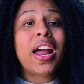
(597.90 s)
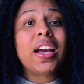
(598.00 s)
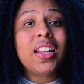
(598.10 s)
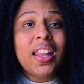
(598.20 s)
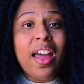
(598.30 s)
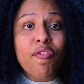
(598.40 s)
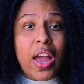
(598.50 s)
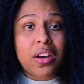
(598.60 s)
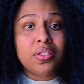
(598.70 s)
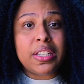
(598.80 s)
not going to let
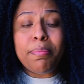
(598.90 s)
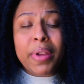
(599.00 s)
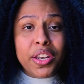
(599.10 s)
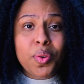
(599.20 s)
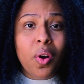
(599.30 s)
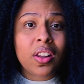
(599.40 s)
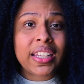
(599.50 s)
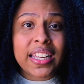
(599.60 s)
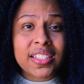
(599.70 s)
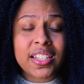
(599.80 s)
faculty pin you all
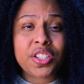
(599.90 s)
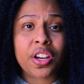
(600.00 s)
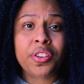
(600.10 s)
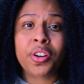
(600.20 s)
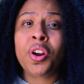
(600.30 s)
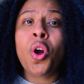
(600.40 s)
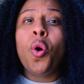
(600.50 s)
against each other